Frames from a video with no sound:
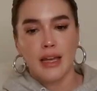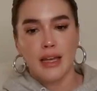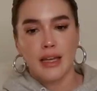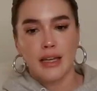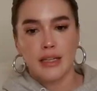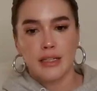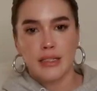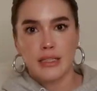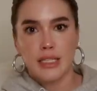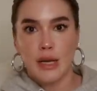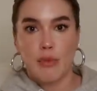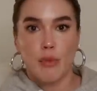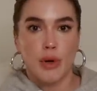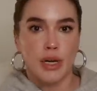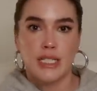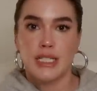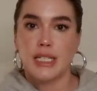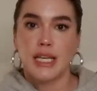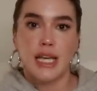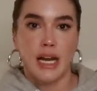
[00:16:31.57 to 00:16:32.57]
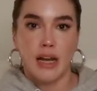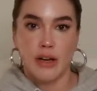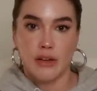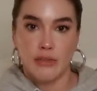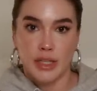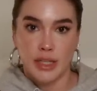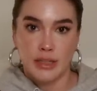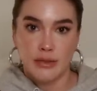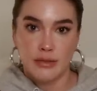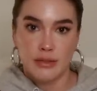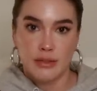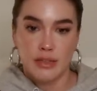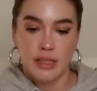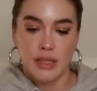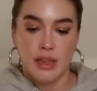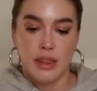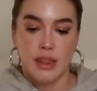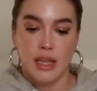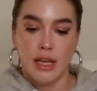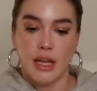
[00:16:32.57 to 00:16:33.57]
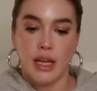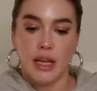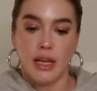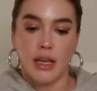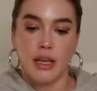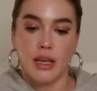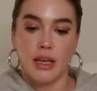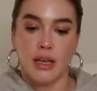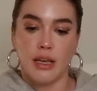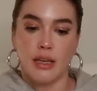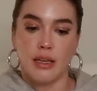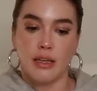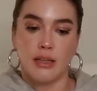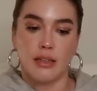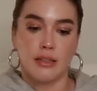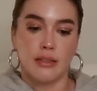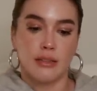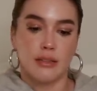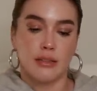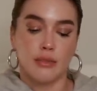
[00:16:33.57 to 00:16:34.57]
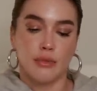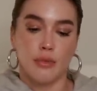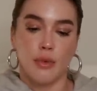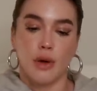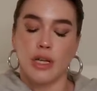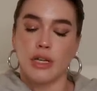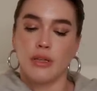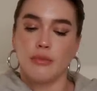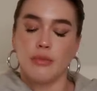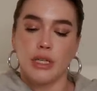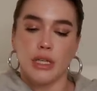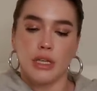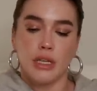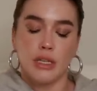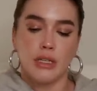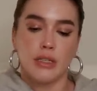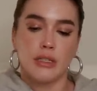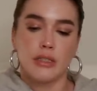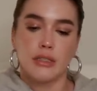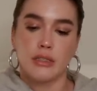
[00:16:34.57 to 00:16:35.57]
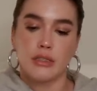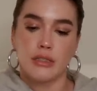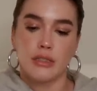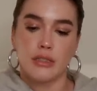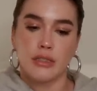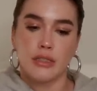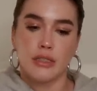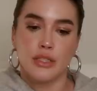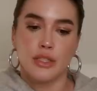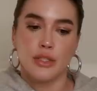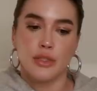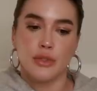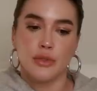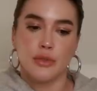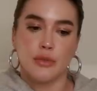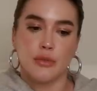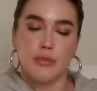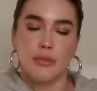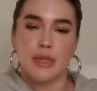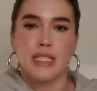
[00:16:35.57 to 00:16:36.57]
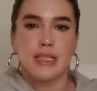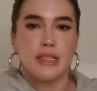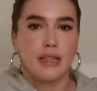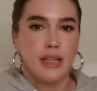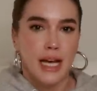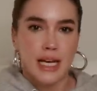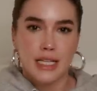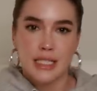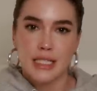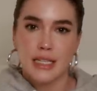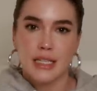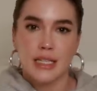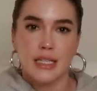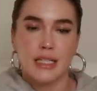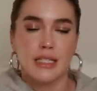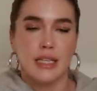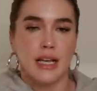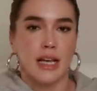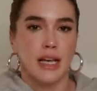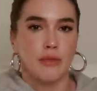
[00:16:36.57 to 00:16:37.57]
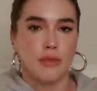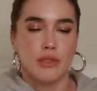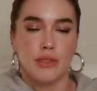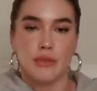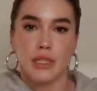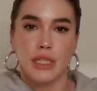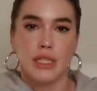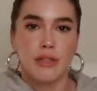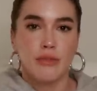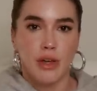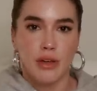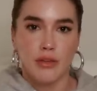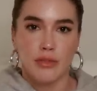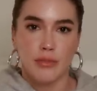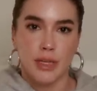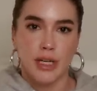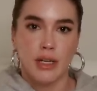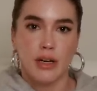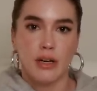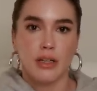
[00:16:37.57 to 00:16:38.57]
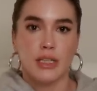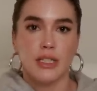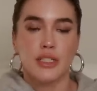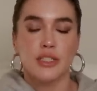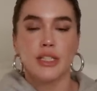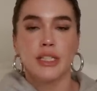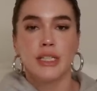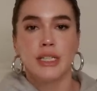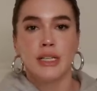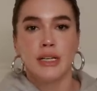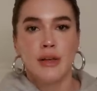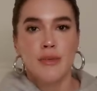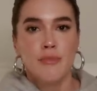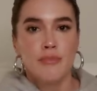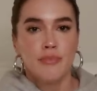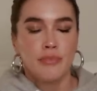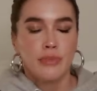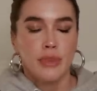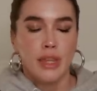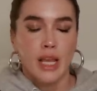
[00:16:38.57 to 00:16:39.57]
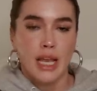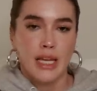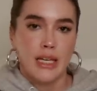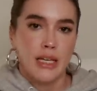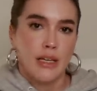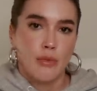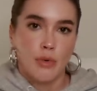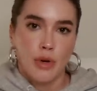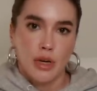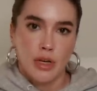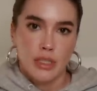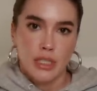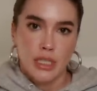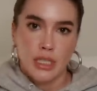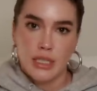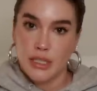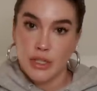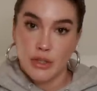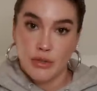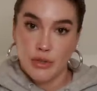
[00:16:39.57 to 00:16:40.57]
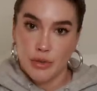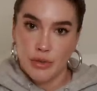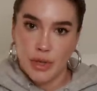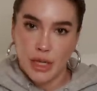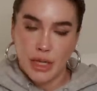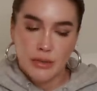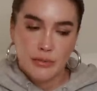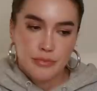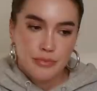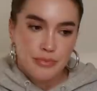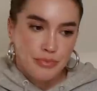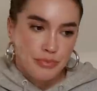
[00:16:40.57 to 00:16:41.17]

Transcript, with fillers: And I wanted to get out of it. They wanted me to miss classes. I was really involved with my college. I didn't want to continue doing it.